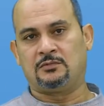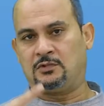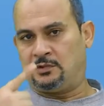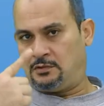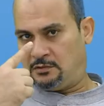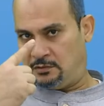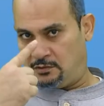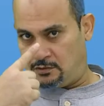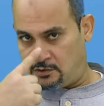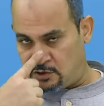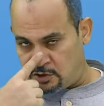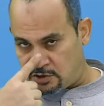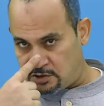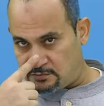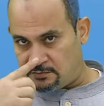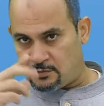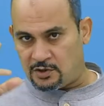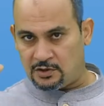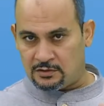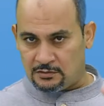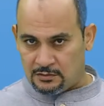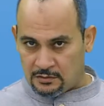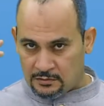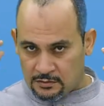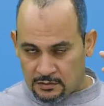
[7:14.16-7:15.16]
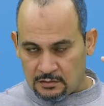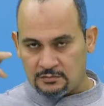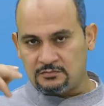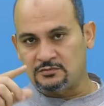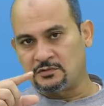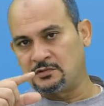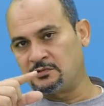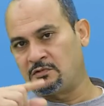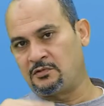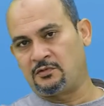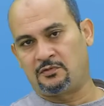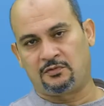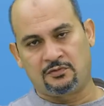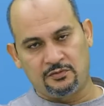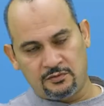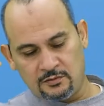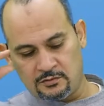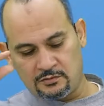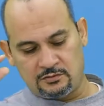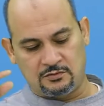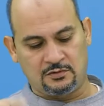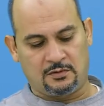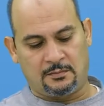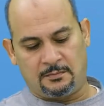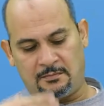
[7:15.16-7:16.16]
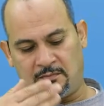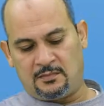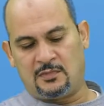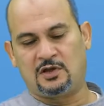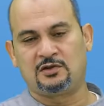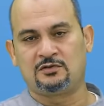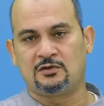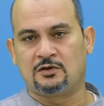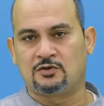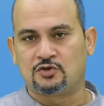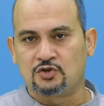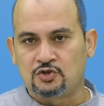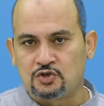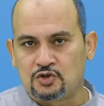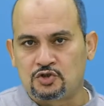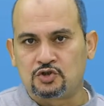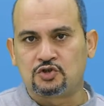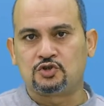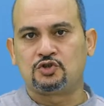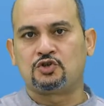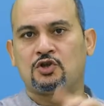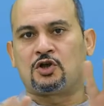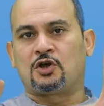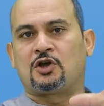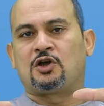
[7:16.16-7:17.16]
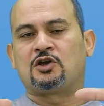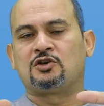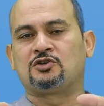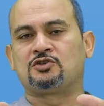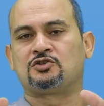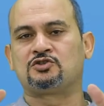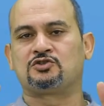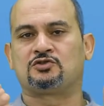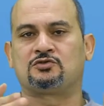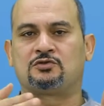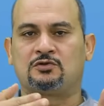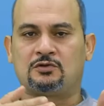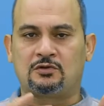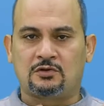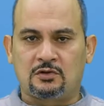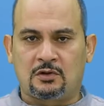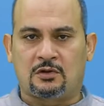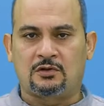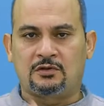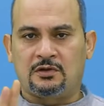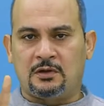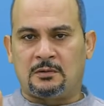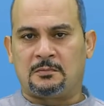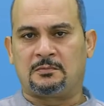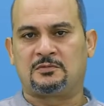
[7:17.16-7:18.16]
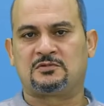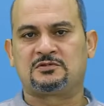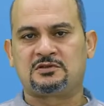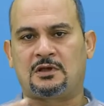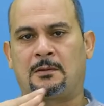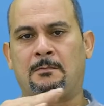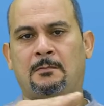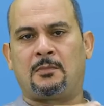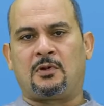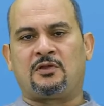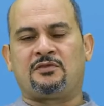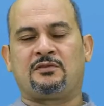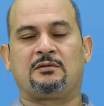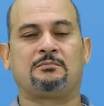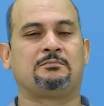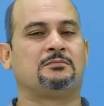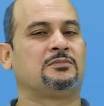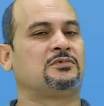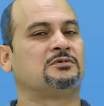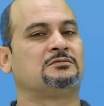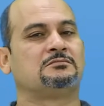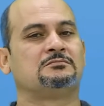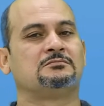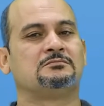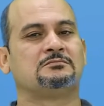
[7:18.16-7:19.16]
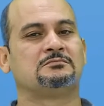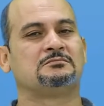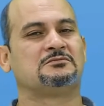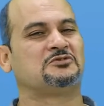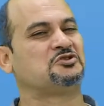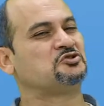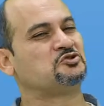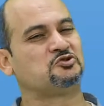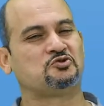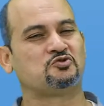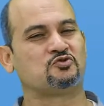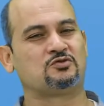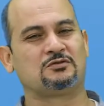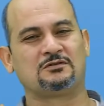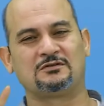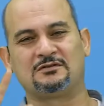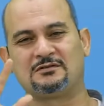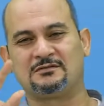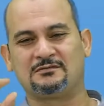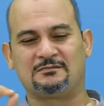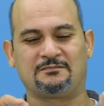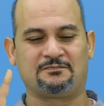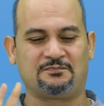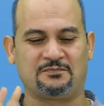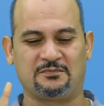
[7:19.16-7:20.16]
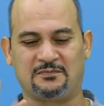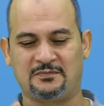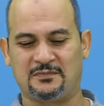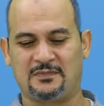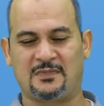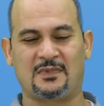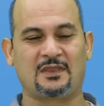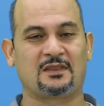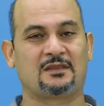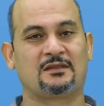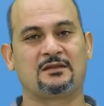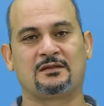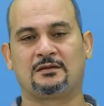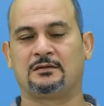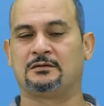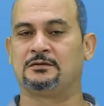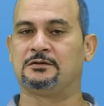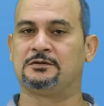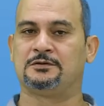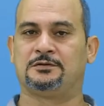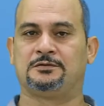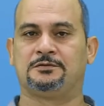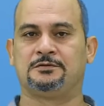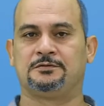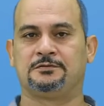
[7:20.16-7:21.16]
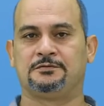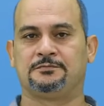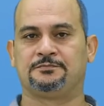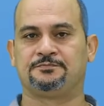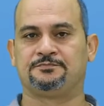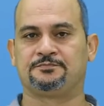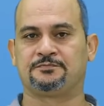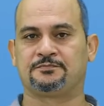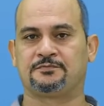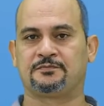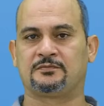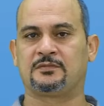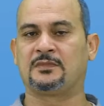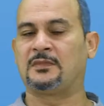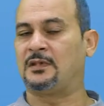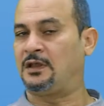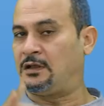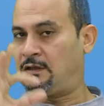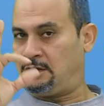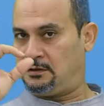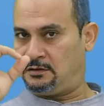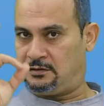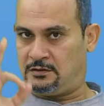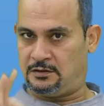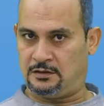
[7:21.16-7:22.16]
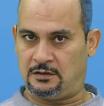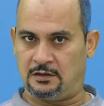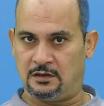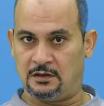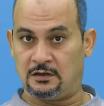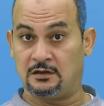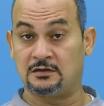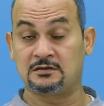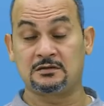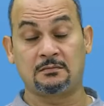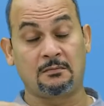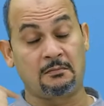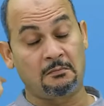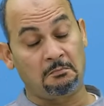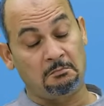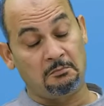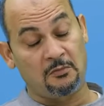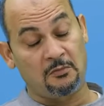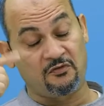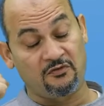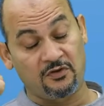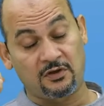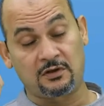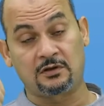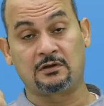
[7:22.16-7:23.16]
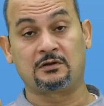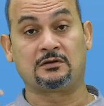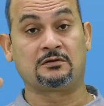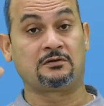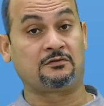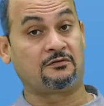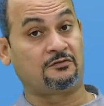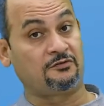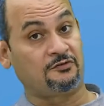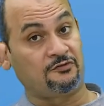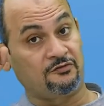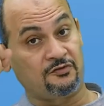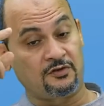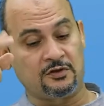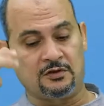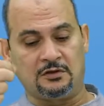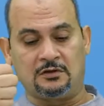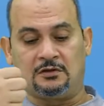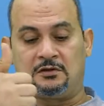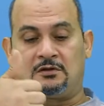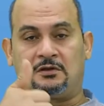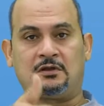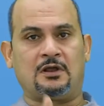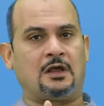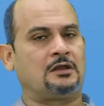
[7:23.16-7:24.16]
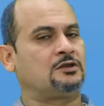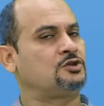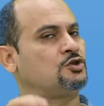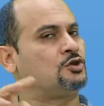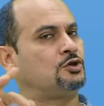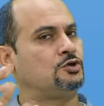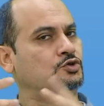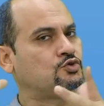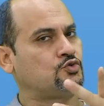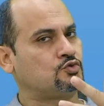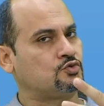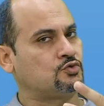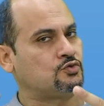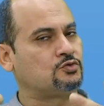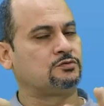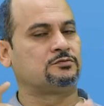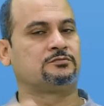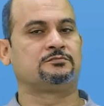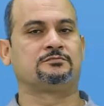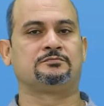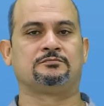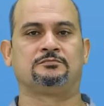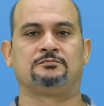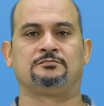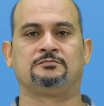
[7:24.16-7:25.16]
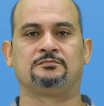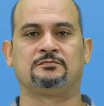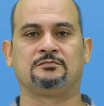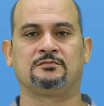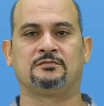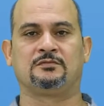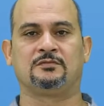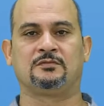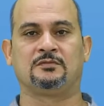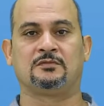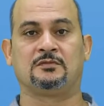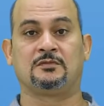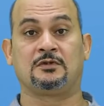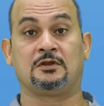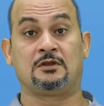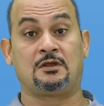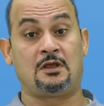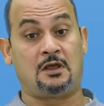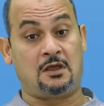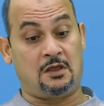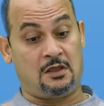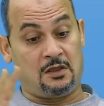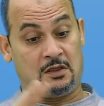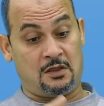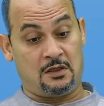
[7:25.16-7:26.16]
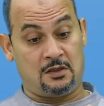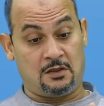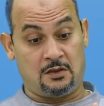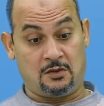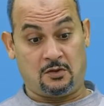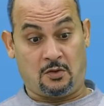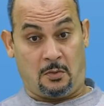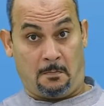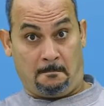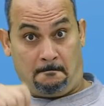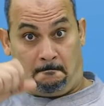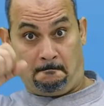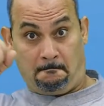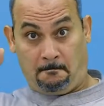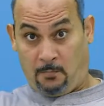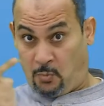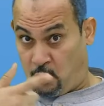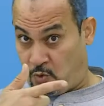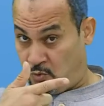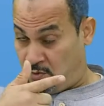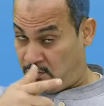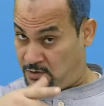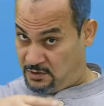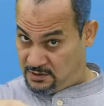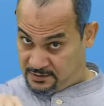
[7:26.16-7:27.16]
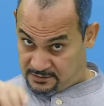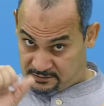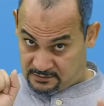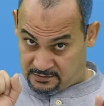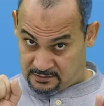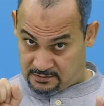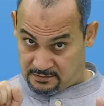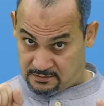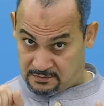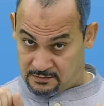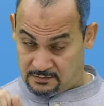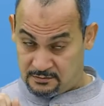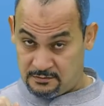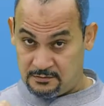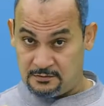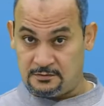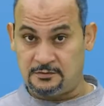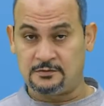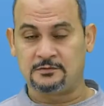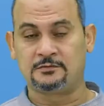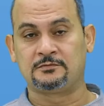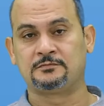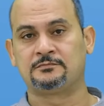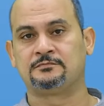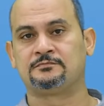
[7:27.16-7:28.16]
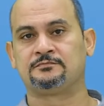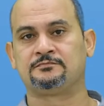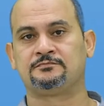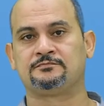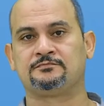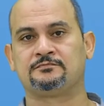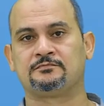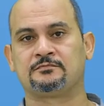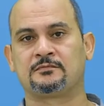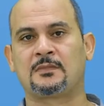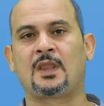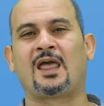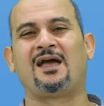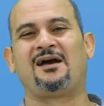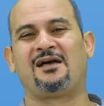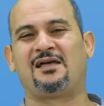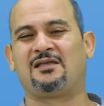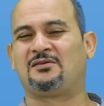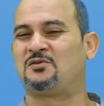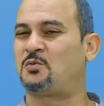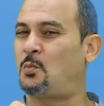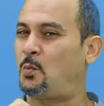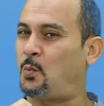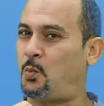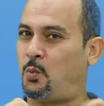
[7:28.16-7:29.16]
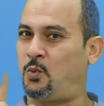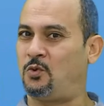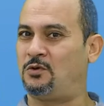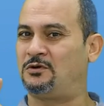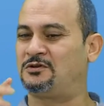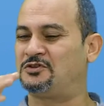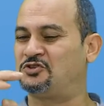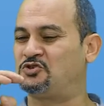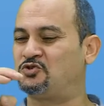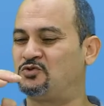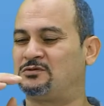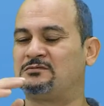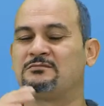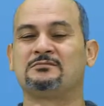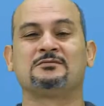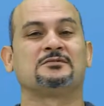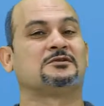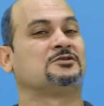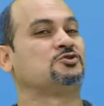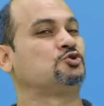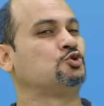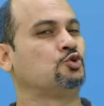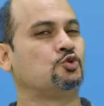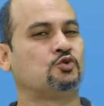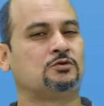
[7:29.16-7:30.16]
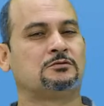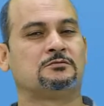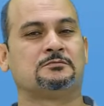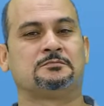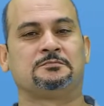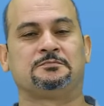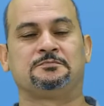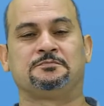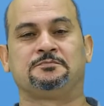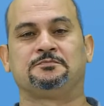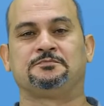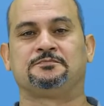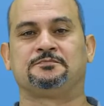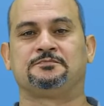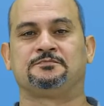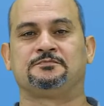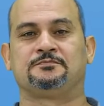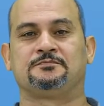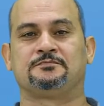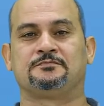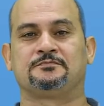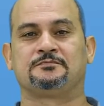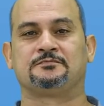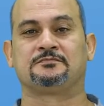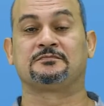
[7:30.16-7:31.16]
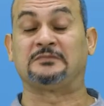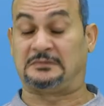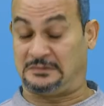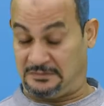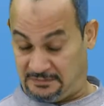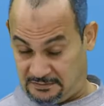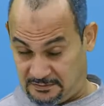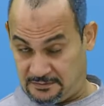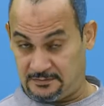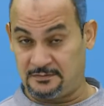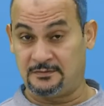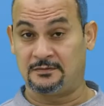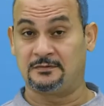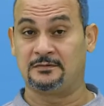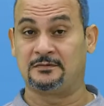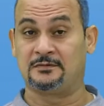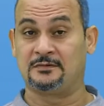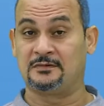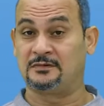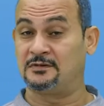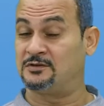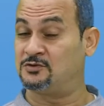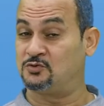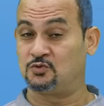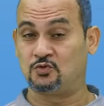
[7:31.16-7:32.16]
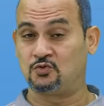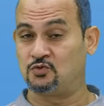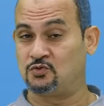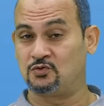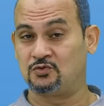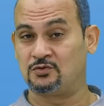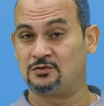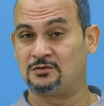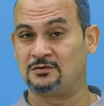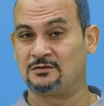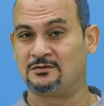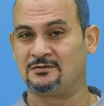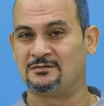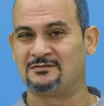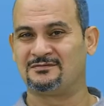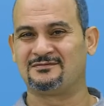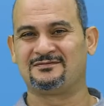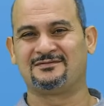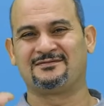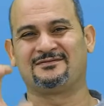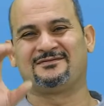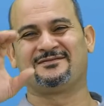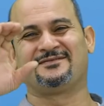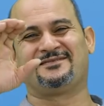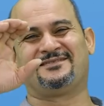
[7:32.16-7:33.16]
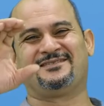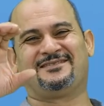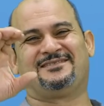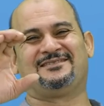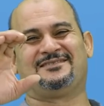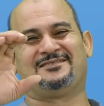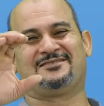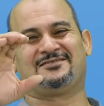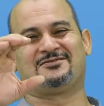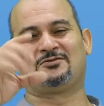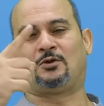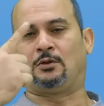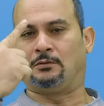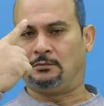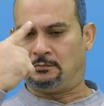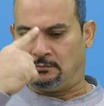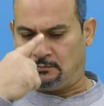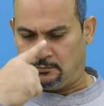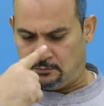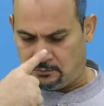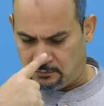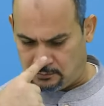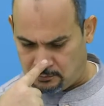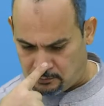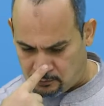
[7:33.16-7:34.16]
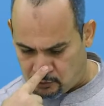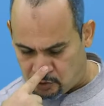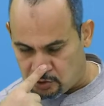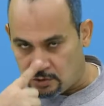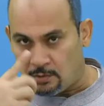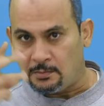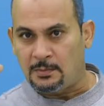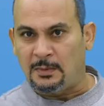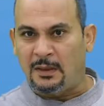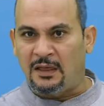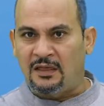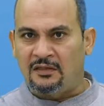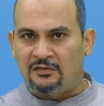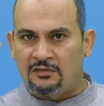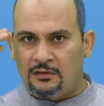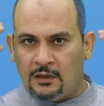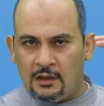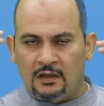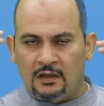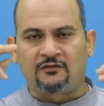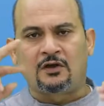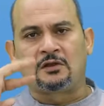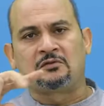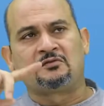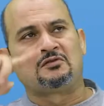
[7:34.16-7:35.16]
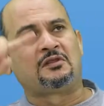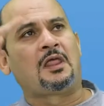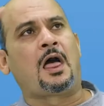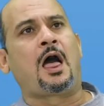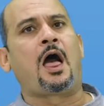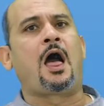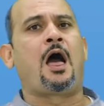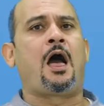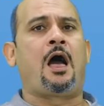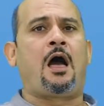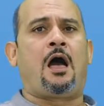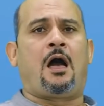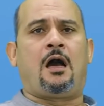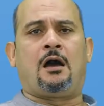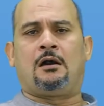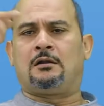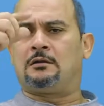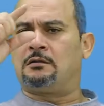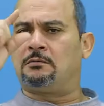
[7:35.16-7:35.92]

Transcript: So this is a event. So it's a formal event. So formal is an adjective. It means done according to rules of convention. For example, he kept the tone of the letter formal and business-like. So that's the word formal. So let's move on to the next one. So we have a beautiful design here of a living room.